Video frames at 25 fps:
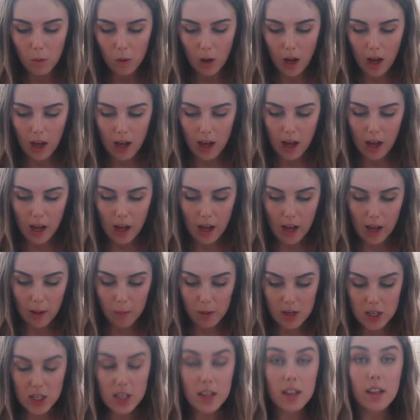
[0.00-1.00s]
I
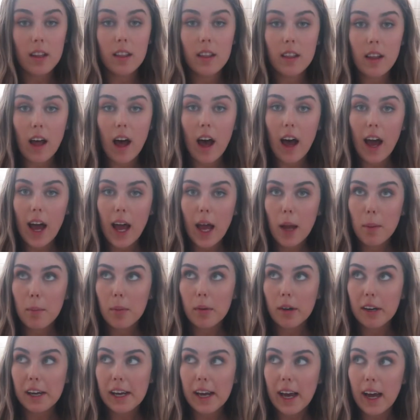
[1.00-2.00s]
went to the library